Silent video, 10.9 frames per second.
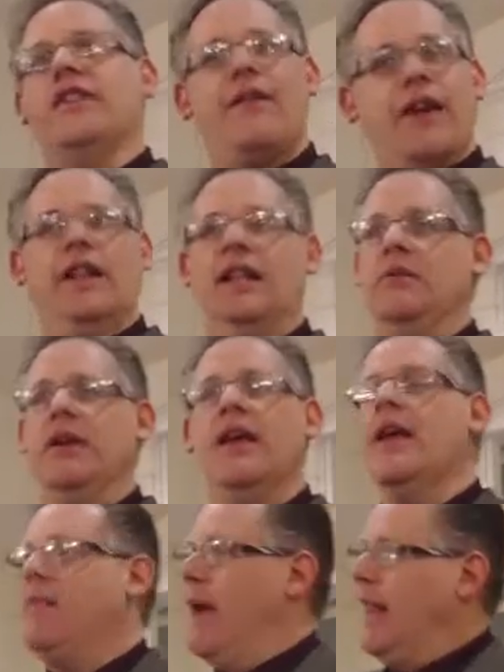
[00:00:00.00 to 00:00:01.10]
I've got liberty.
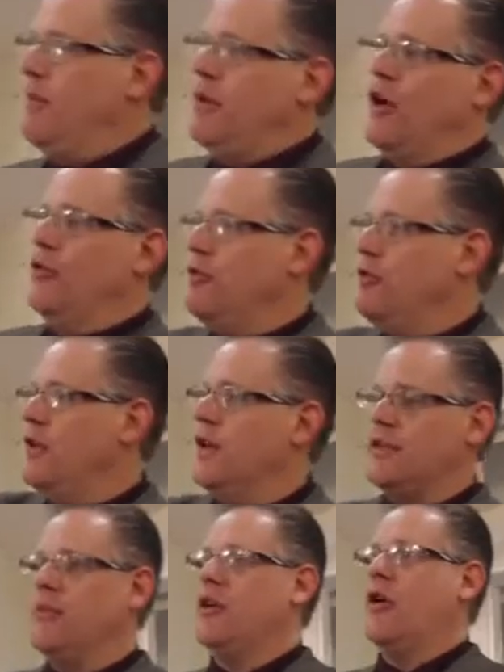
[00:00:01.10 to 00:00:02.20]
Man, let me go do
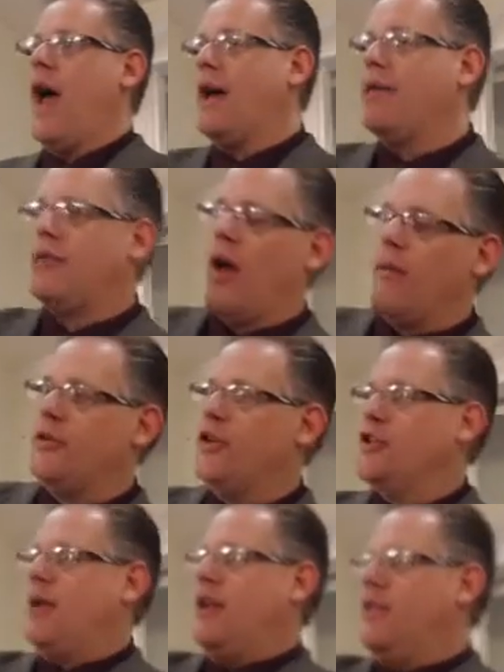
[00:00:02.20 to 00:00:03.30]
this. Let me go act, uh,
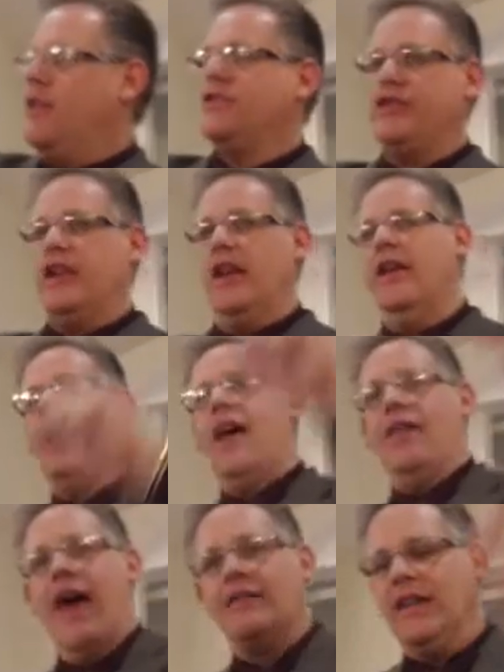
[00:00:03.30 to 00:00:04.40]
participate in this sin
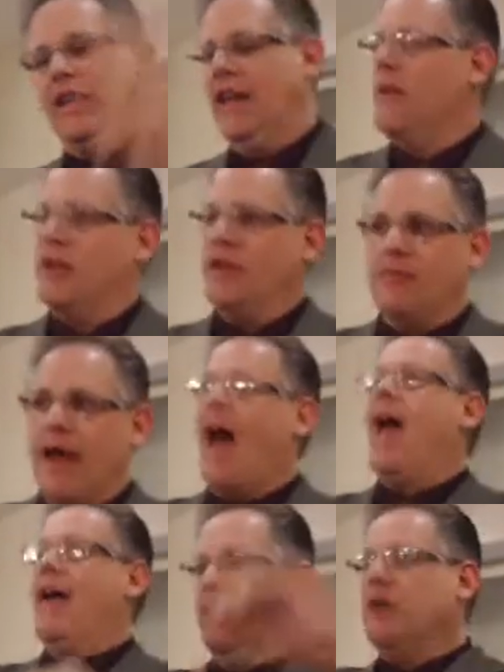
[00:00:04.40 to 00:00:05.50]
and that sin because, man, I
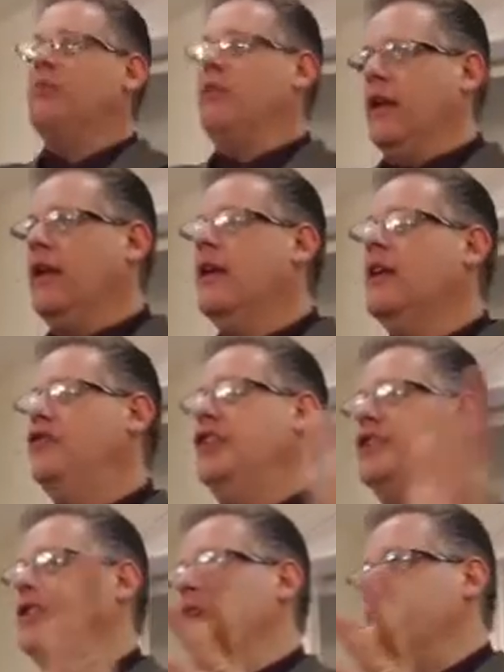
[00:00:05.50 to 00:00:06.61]
have liberty.
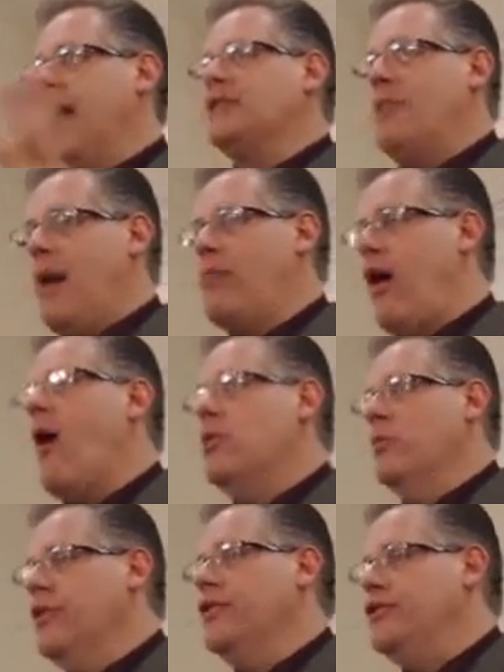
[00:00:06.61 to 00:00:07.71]
Jesus says, that's my
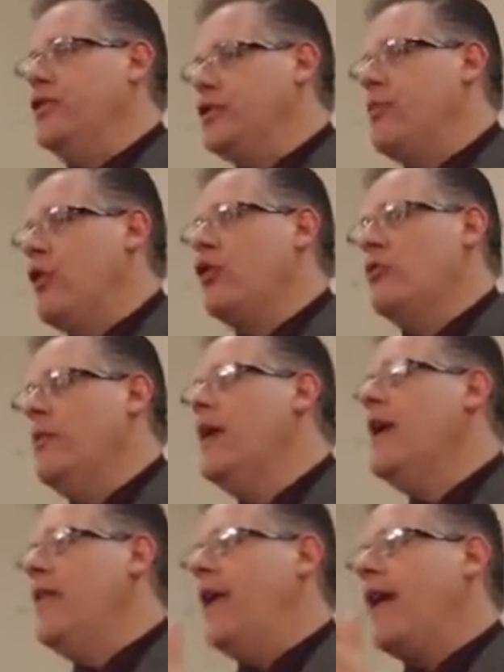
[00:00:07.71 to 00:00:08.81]
problem with the church at Pergamum.
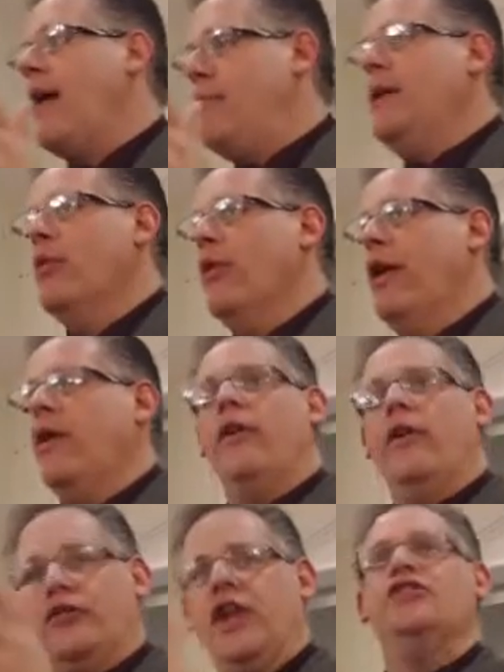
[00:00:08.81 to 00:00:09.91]
They've got people there
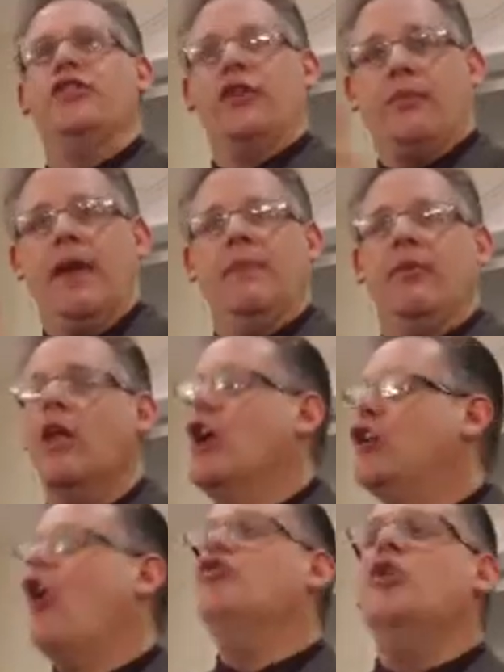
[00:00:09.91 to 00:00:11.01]
that are teaching their people,
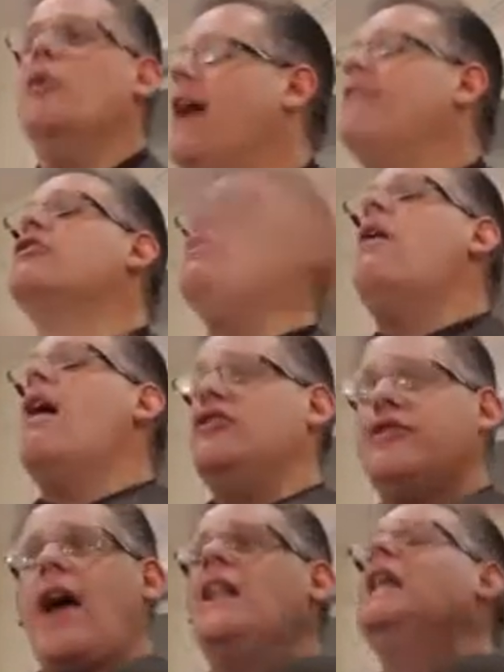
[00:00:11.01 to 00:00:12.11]
go do whatever you want.
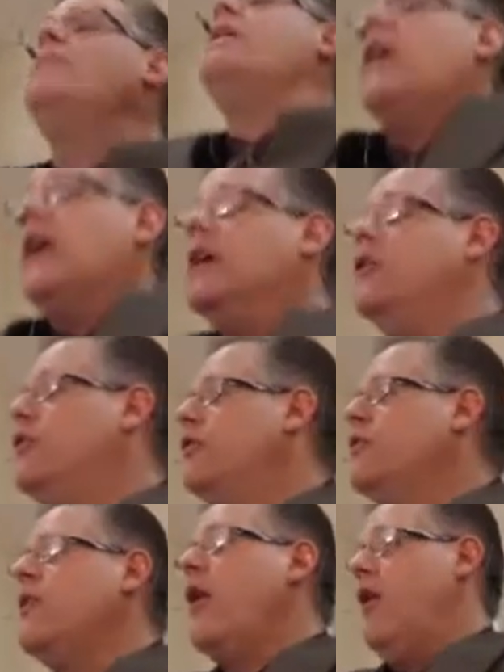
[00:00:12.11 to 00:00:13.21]
You got liberty. You can
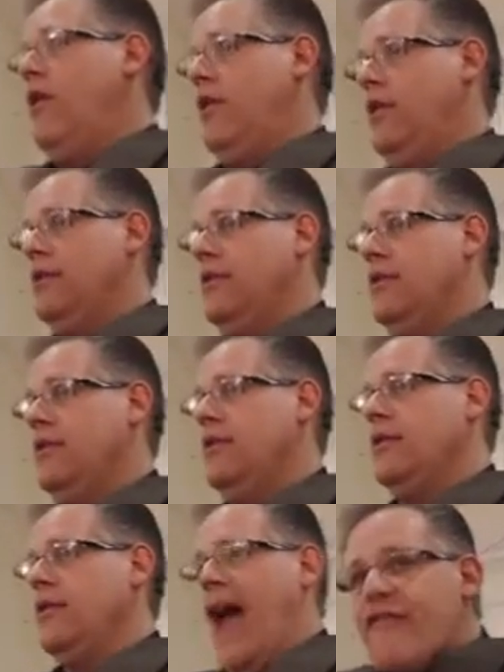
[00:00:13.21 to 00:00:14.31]
do it all.
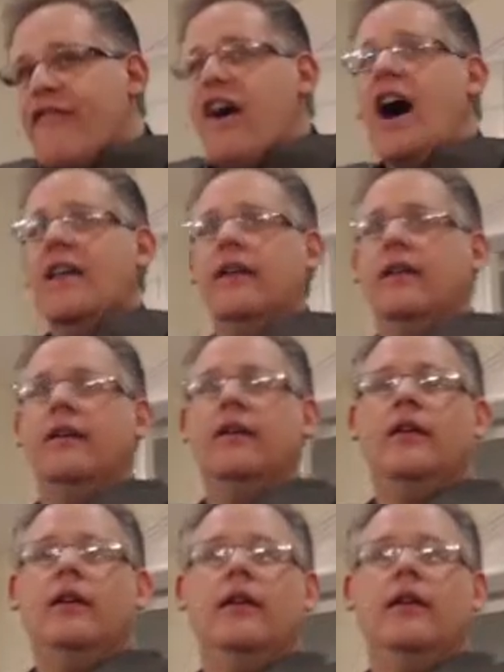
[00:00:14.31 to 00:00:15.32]
Have fun.